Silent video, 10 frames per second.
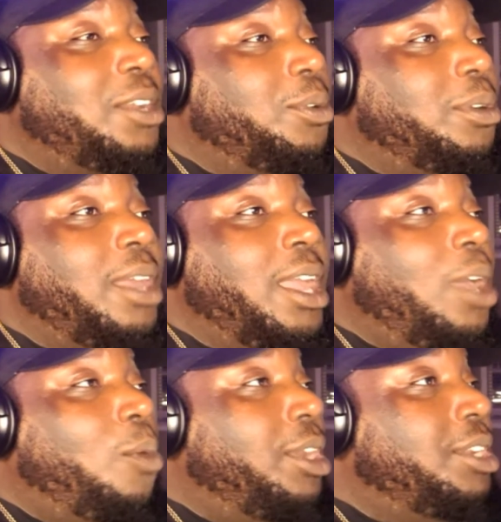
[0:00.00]
hurt,
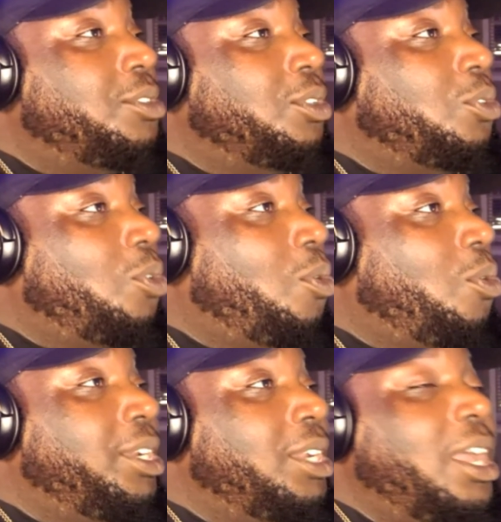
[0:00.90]
whether it's a
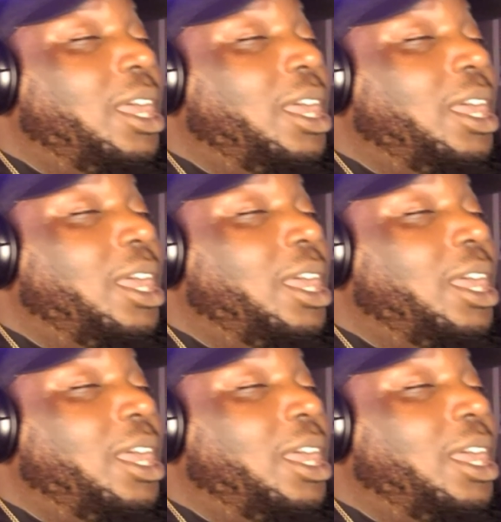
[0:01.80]
groin,